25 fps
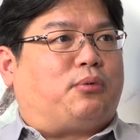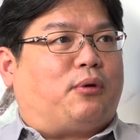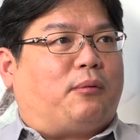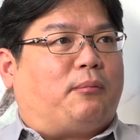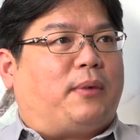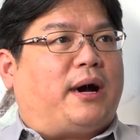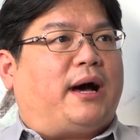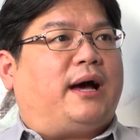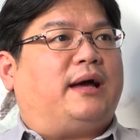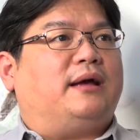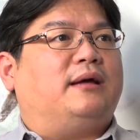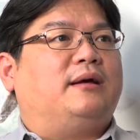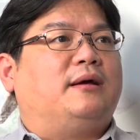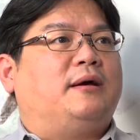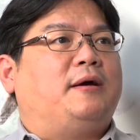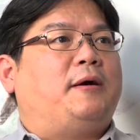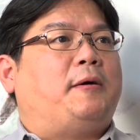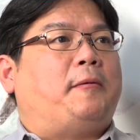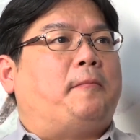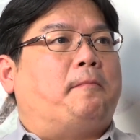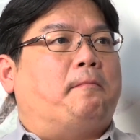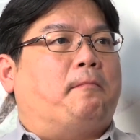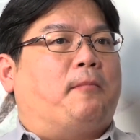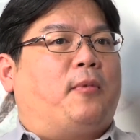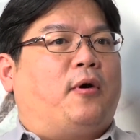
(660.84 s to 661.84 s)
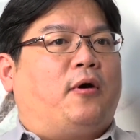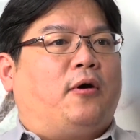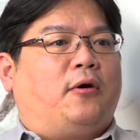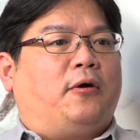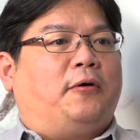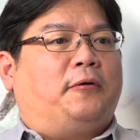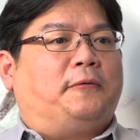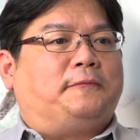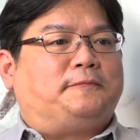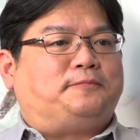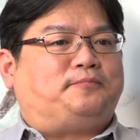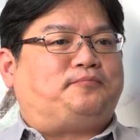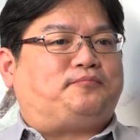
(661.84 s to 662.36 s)
provide
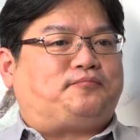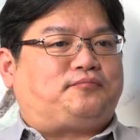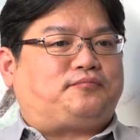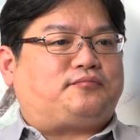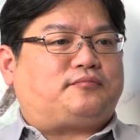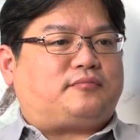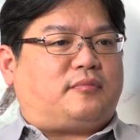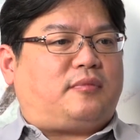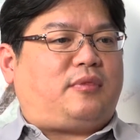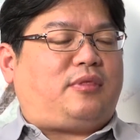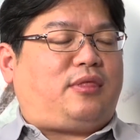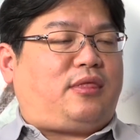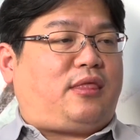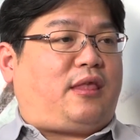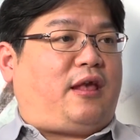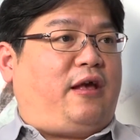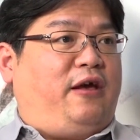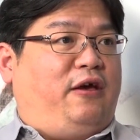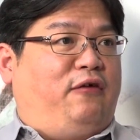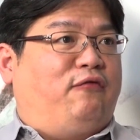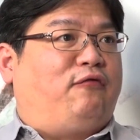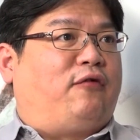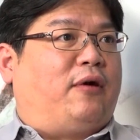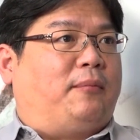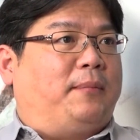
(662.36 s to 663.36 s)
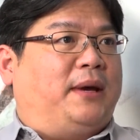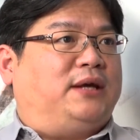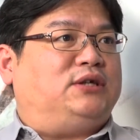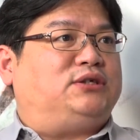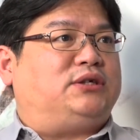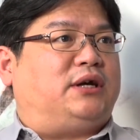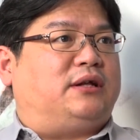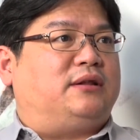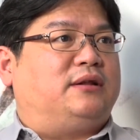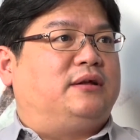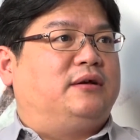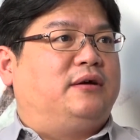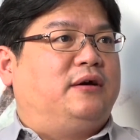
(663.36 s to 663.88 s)
more
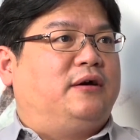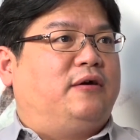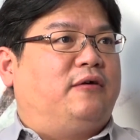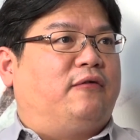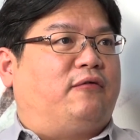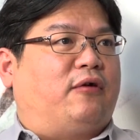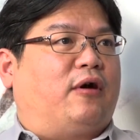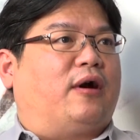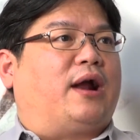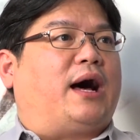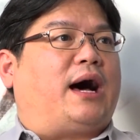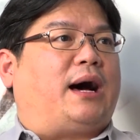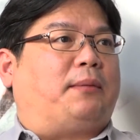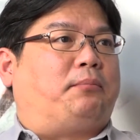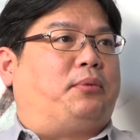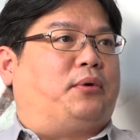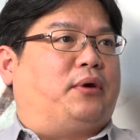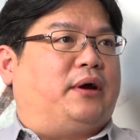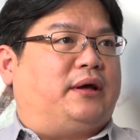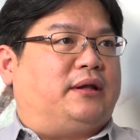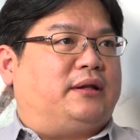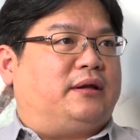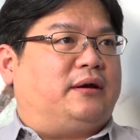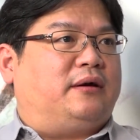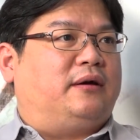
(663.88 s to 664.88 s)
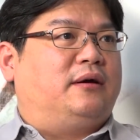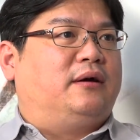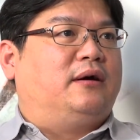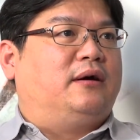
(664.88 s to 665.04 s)
information for the operator.